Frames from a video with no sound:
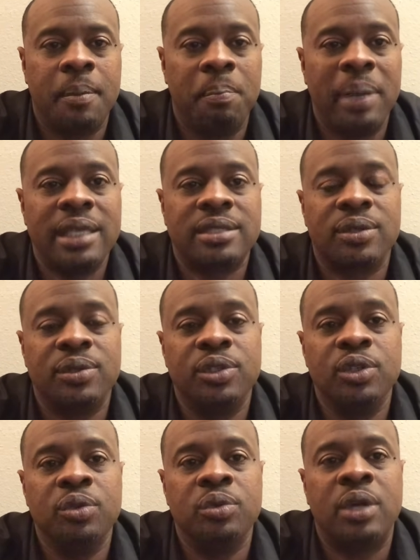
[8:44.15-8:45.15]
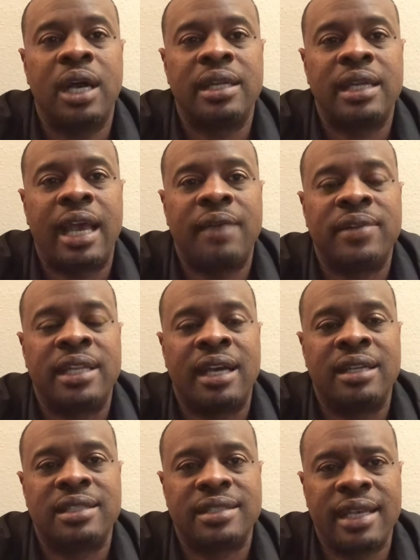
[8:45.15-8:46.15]
based on you having the
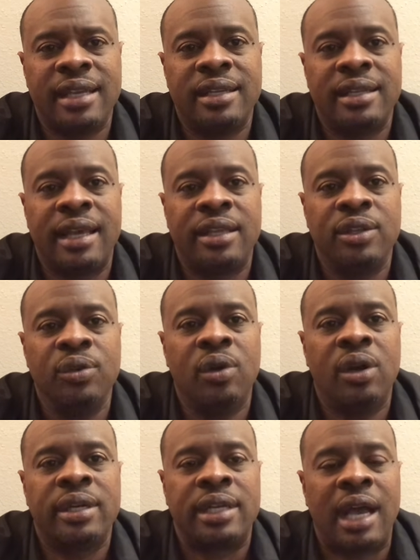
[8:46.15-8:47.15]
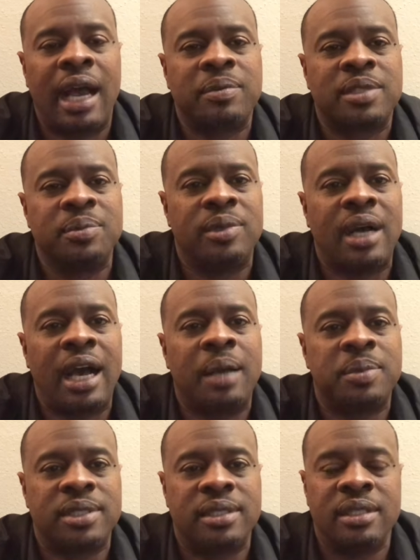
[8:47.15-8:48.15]
understanding that you are an optimal
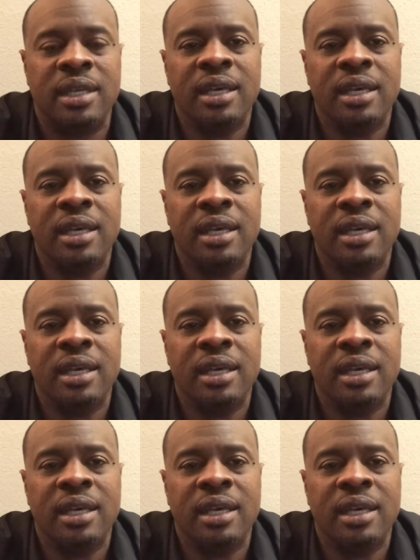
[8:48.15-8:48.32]
option.